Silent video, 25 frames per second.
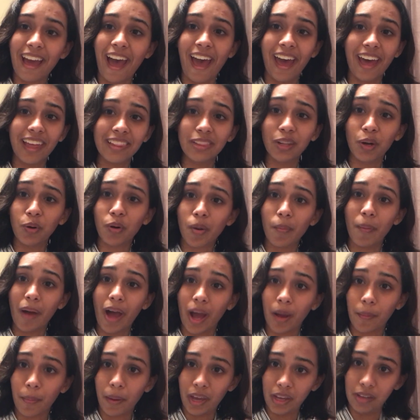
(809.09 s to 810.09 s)
I had lower
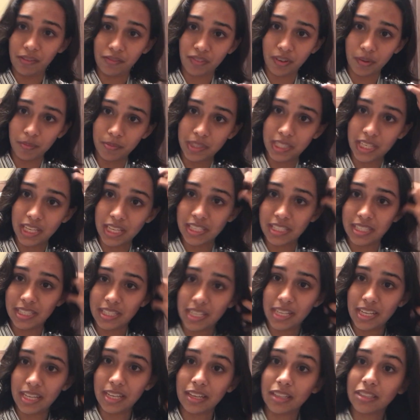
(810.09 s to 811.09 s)
back pain from
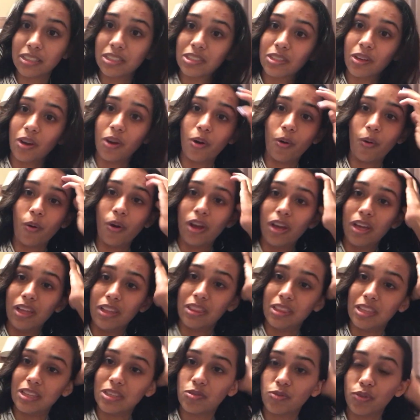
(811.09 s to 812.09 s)
Disney, so
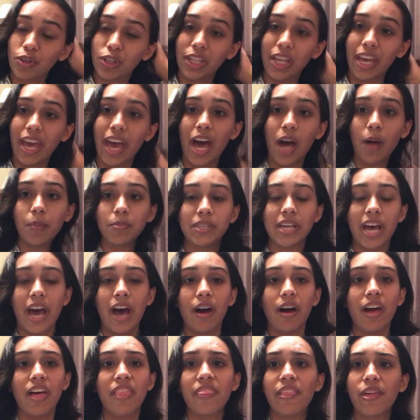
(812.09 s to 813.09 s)
this really helped
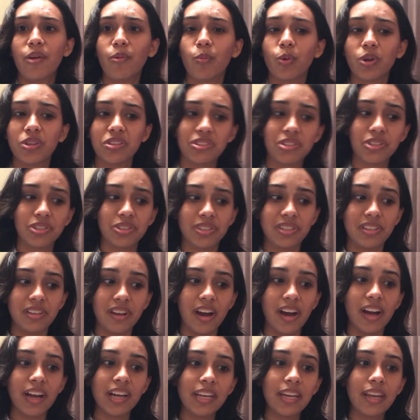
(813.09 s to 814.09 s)
out. And then once you're
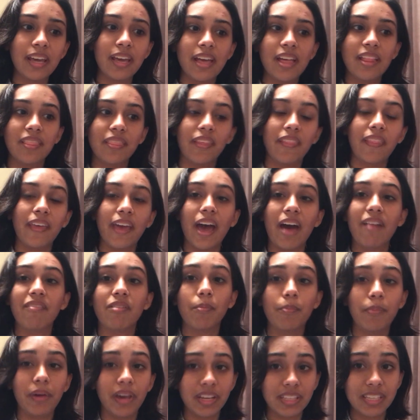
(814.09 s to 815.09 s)
done, then they have
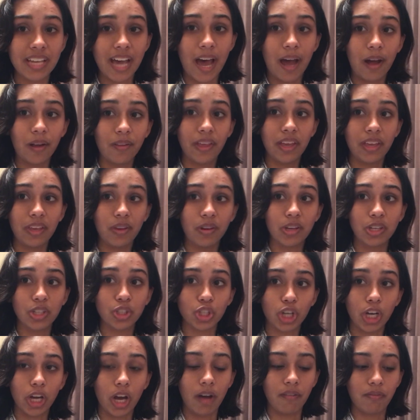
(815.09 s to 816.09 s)
a big towel that you can
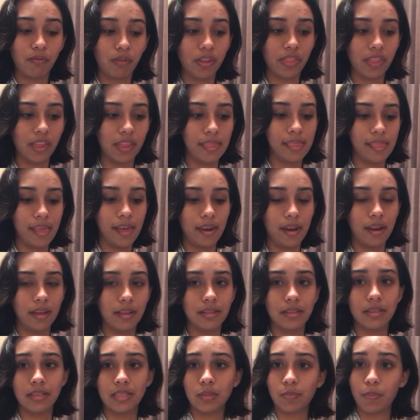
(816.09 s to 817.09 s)
dry off with and then
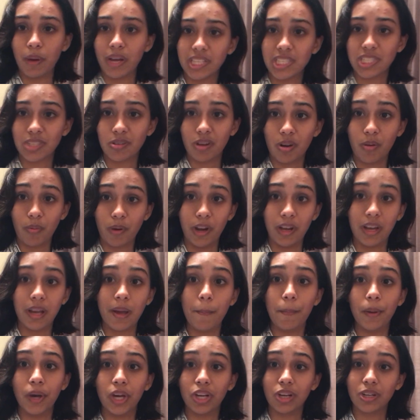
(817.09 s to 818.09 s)
a dispensary where you
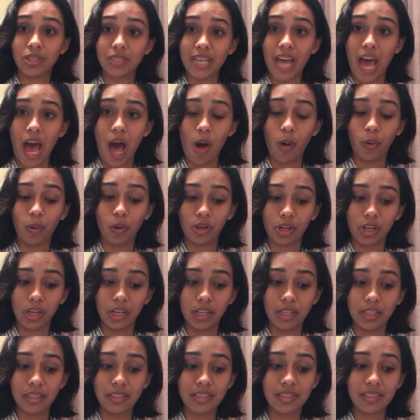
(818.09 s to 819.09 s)
can put your towel
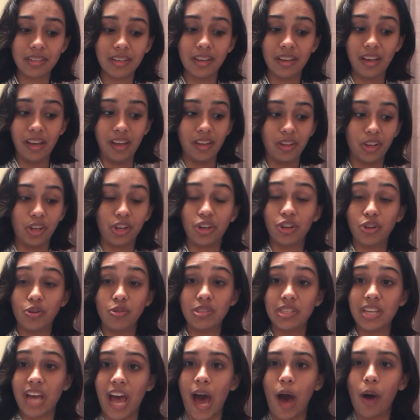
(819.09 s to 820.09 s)
goods, your
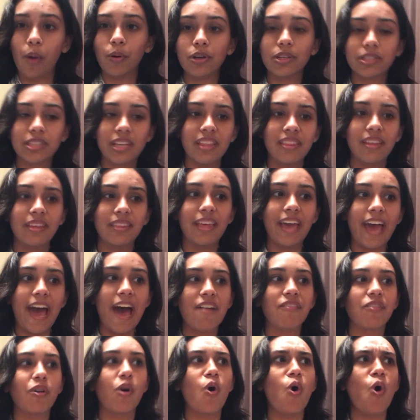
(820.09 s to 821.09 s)
used towels. And then they
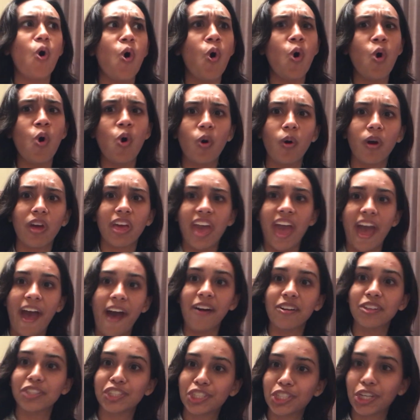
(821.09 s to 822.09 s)
have a whole
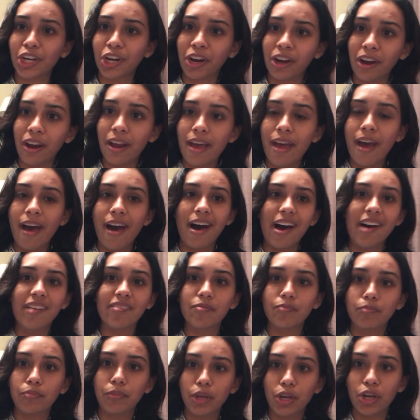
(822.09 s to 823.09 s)
counter
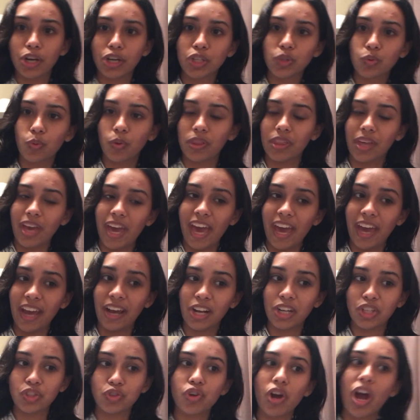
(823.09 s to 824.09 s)
of mirrors with a
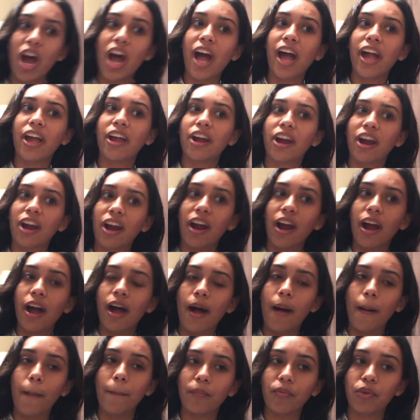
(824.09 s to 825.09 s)
hair dryer,
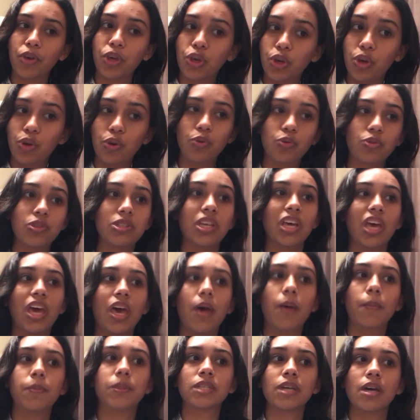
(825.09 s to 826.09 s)
um,
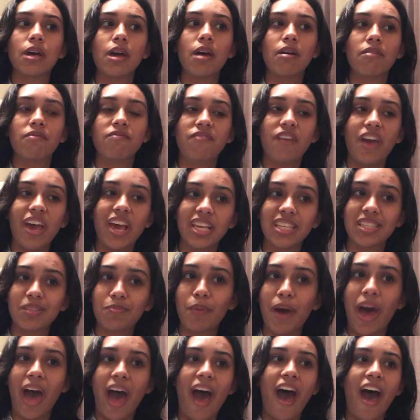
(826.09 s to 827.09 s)
Q-tips, face
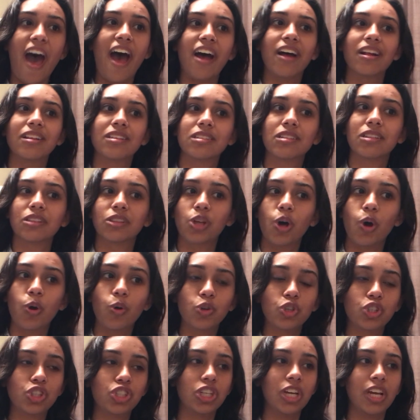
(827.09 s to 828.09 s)
pads,
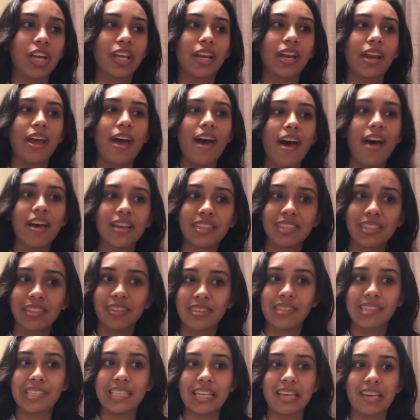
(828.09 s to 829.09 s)
lotion,
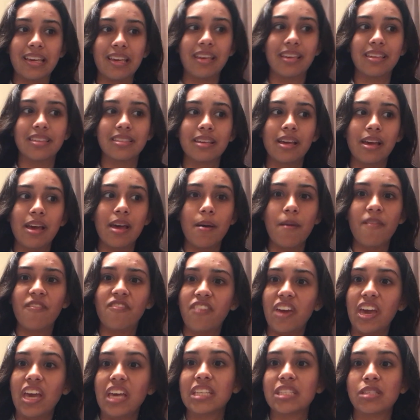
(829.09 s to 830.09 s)
essences,
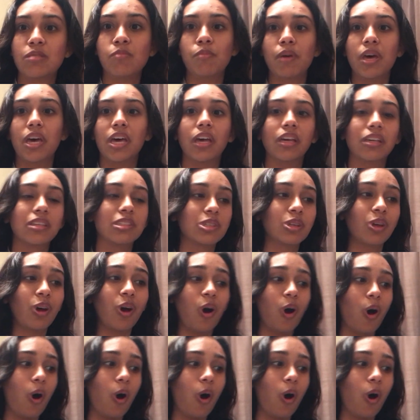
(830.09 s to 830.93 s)
face mist.